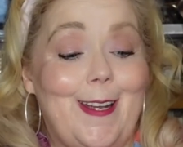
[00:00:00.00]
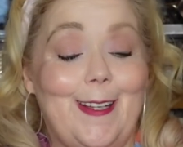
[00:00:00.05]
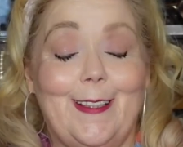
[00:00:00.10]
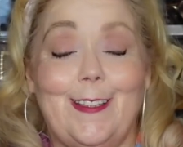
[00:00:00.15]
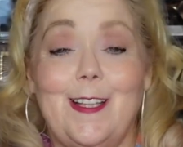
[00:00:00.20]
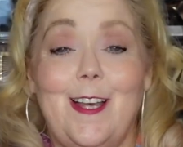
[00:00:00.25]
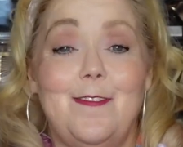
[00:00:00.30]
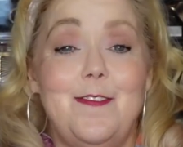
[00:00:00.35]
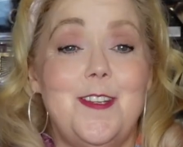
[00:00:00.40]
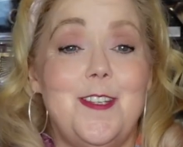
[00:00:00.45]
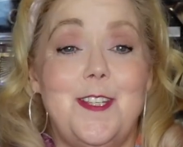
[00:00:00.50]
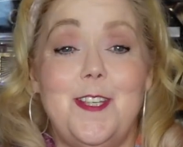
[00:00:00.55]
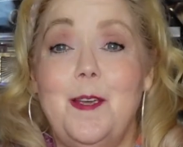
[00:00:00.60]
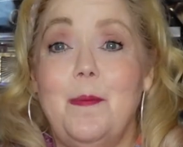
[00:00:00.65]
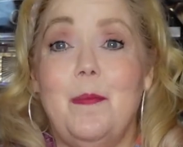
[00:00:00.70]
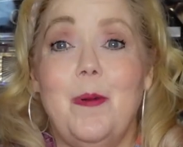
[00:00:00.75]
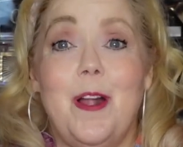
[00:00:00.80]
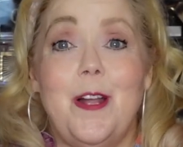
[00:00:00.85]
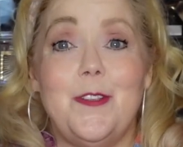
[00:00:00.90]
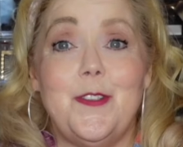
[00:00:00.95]
I'd love to see
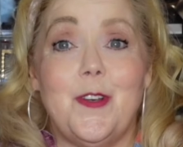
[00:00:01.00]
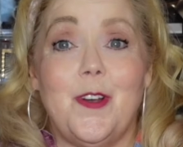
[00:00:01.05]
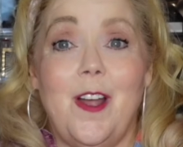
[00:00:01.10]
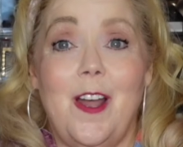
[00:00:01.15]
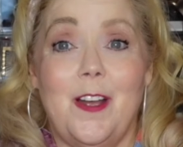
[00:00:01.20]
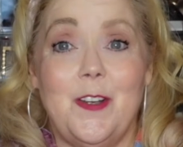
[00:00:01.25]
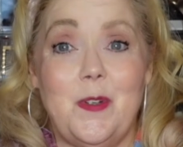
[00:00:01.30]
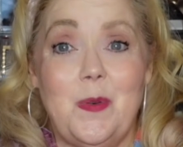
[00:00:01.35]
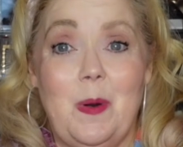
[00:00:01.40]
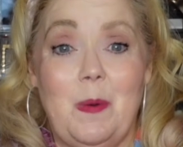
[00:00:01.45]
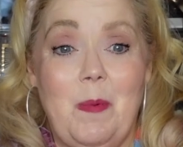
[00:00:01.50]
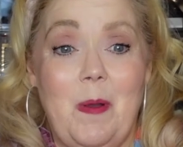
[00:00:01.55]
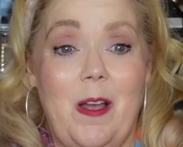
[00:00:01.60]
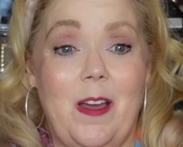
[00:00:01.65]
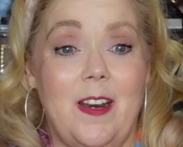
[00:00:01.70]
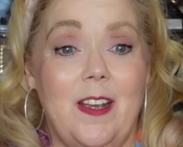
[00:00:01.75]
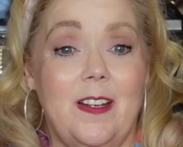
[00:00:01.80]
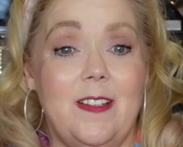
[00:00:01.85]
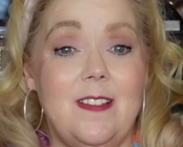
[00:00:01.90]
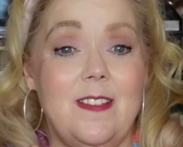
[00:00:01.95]
a bronzer contour
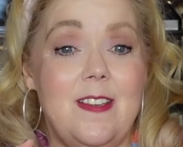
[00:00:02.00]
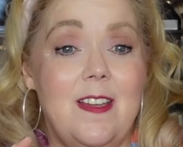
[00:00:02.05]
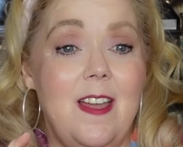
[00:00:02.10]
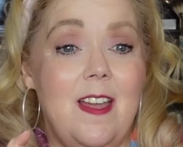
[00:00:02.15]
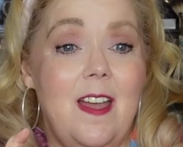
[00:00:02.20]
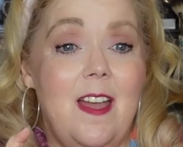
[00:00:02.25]
product,